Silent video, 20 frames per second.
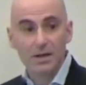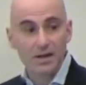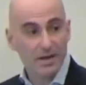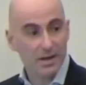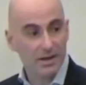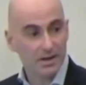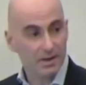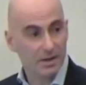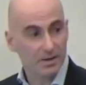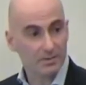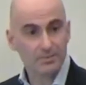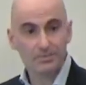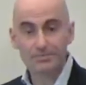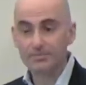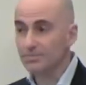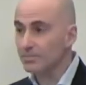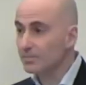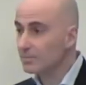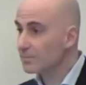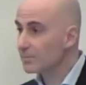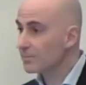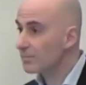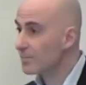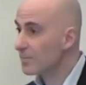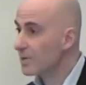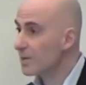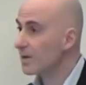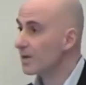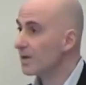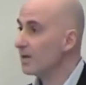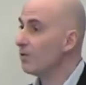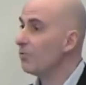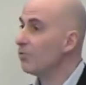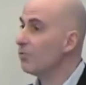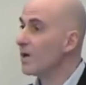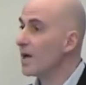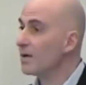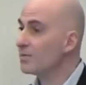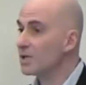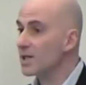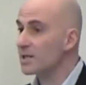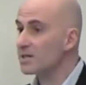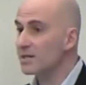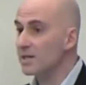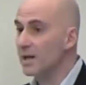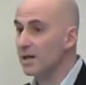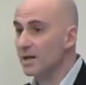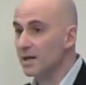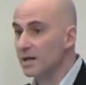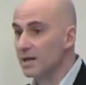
And uh, we are just uh,